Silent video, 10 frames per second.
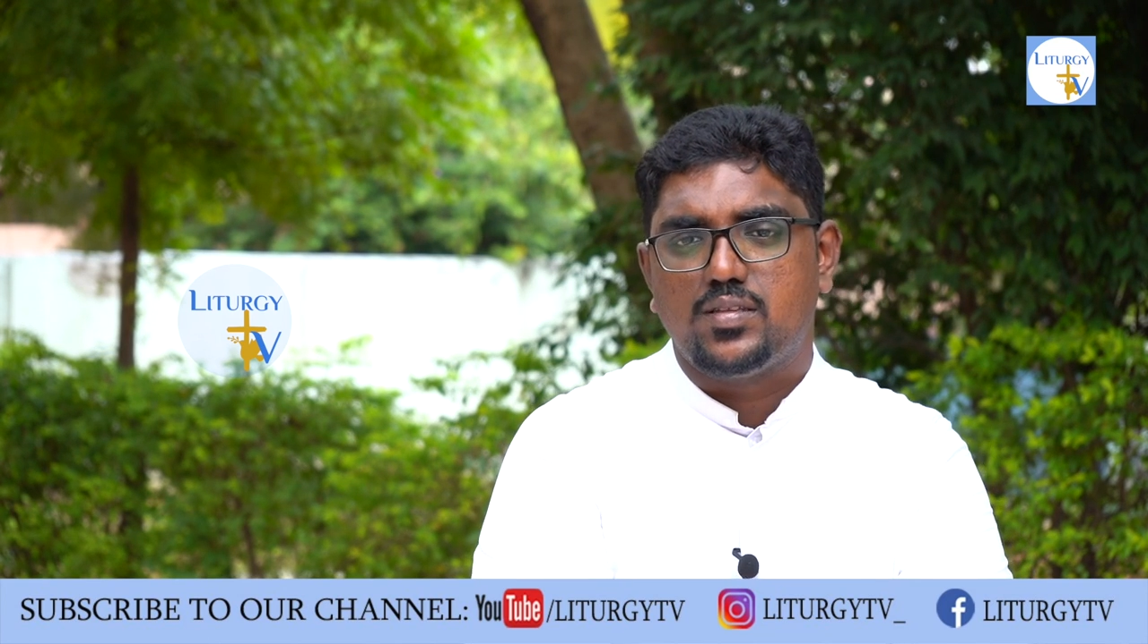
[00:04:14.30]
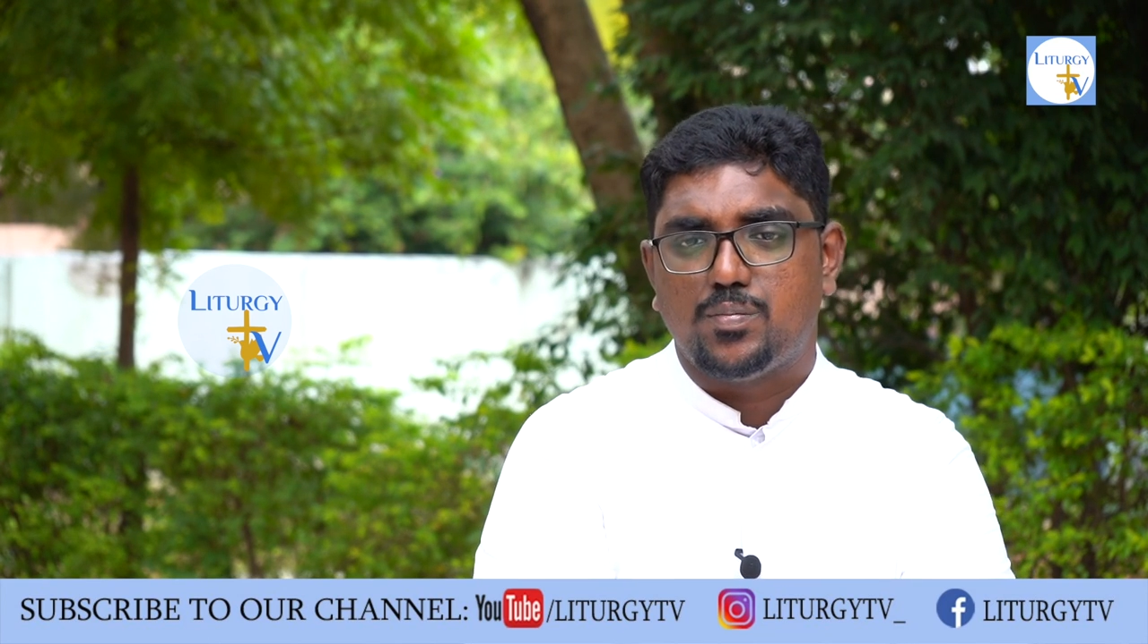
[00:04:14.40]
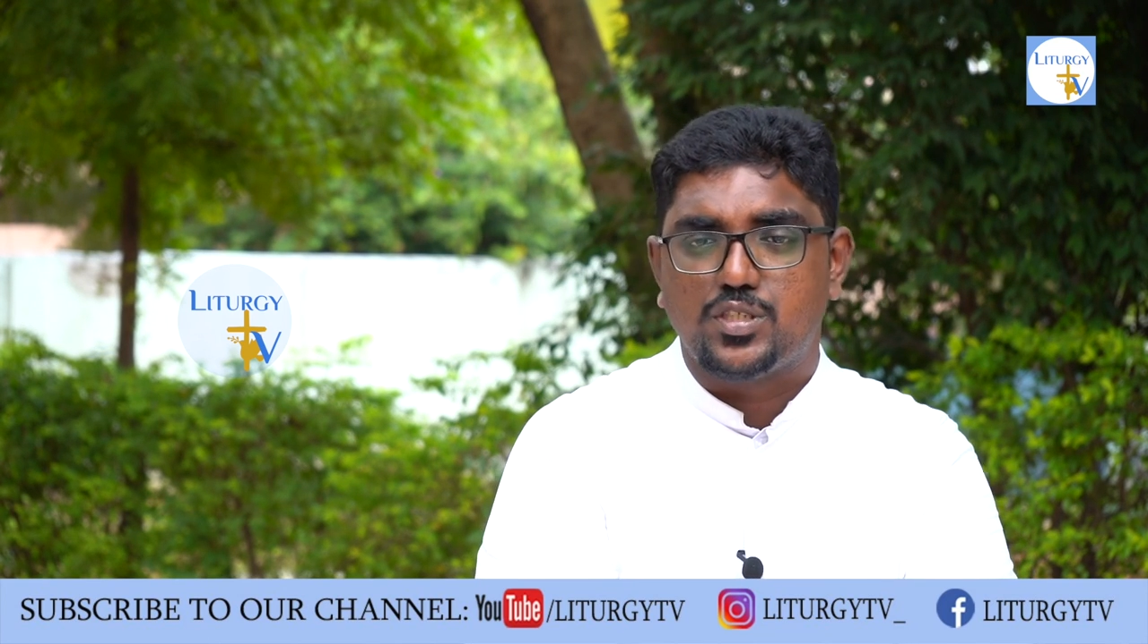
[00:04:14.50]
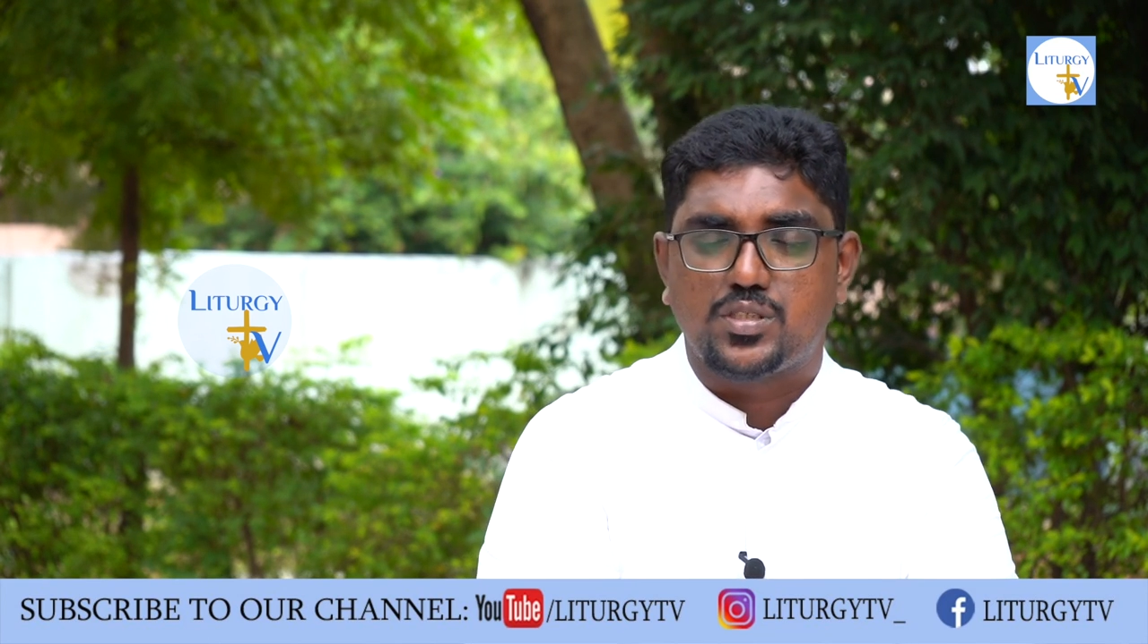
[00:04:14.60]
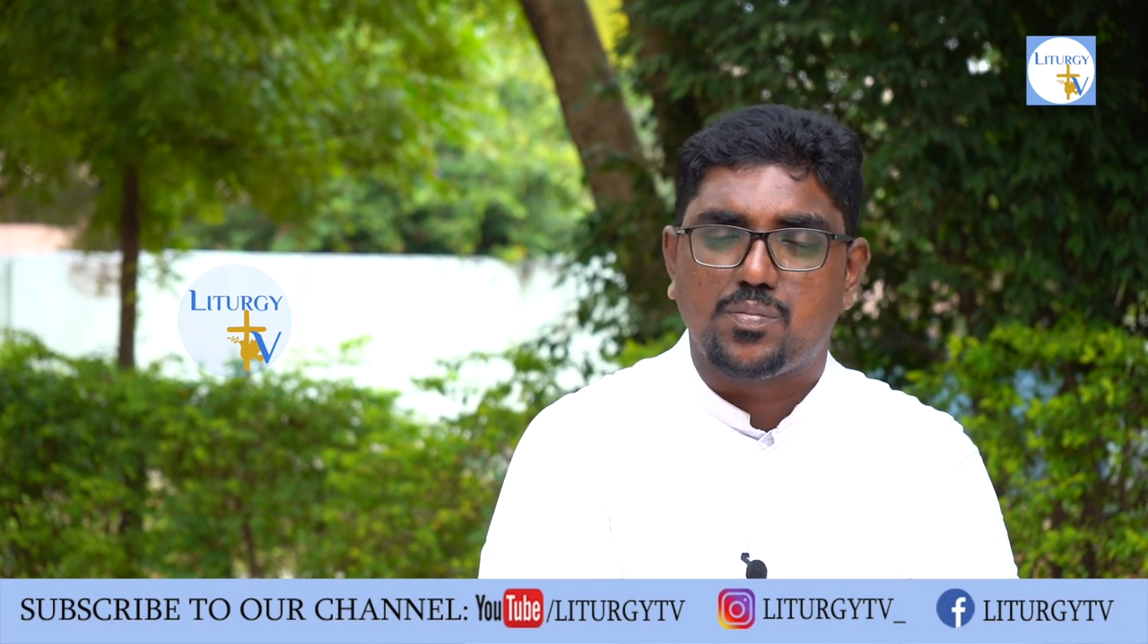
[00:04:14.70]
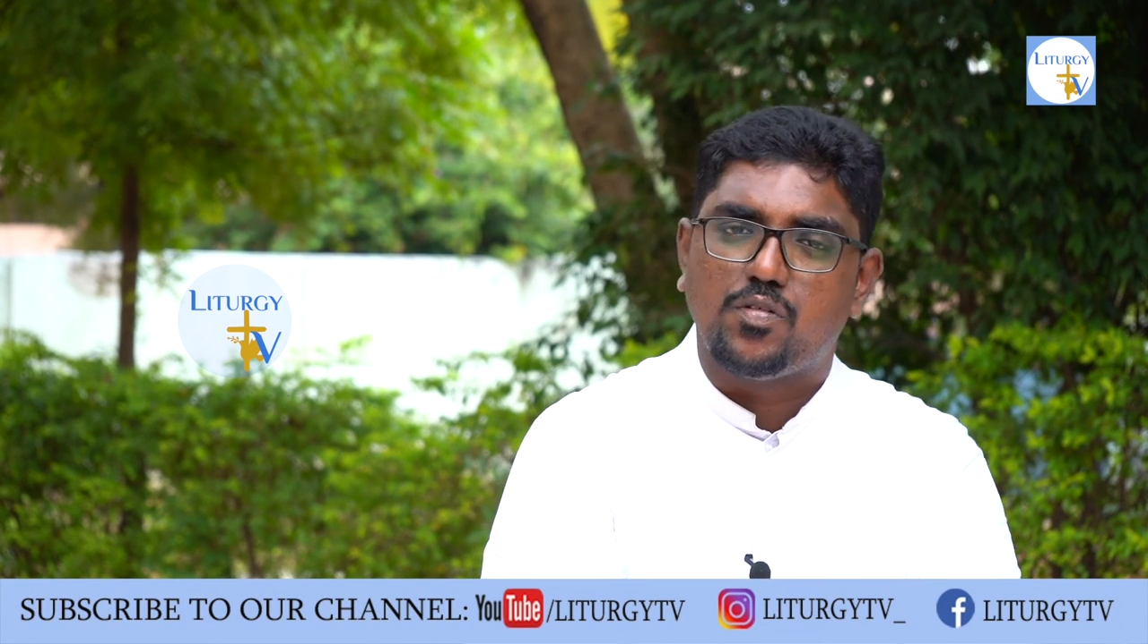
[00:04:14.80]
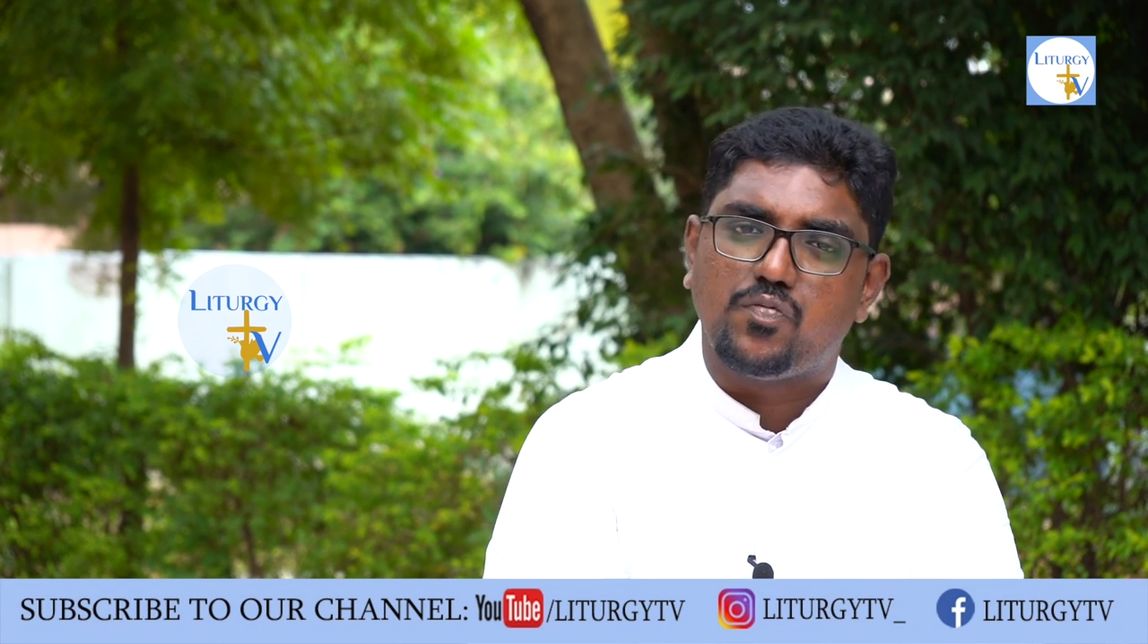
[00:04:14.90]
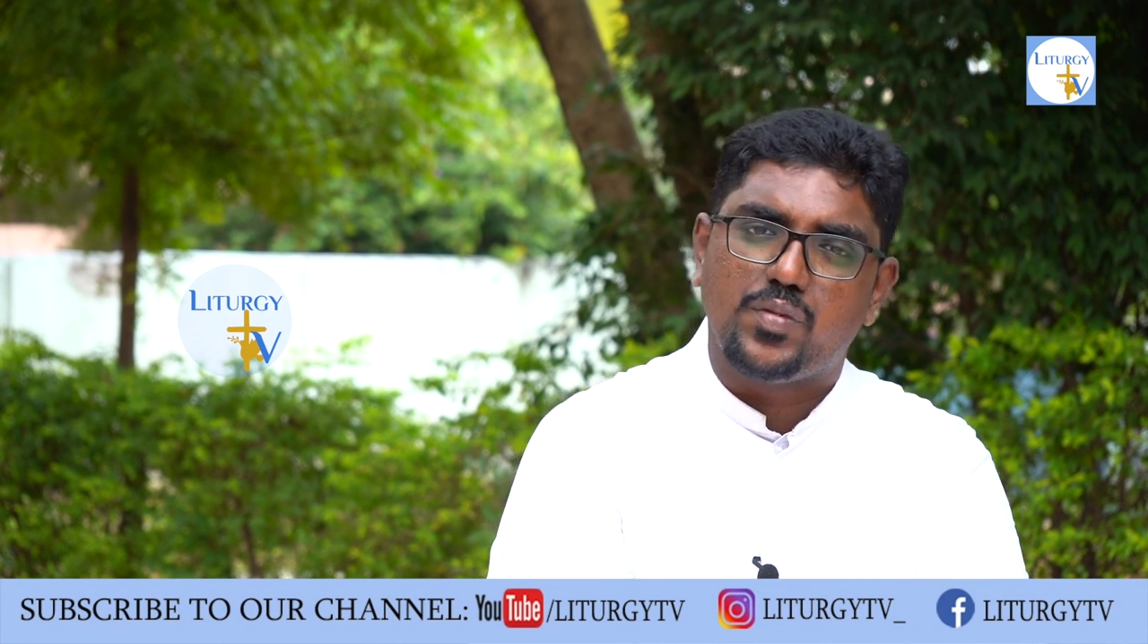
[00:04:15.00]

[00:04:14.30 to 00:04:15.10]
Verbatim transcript: the bishop of